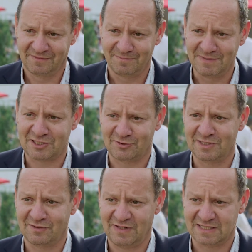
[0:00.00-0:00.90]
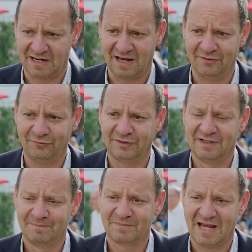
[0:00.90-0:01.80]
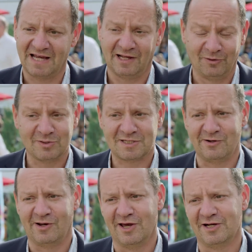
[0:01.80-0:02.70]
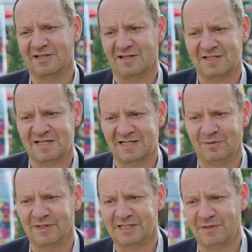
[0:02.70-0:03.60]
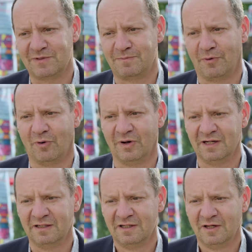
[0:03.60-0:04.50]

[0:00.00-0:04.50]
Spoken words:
the mysteries of his life. And I also learned that the city in which he was born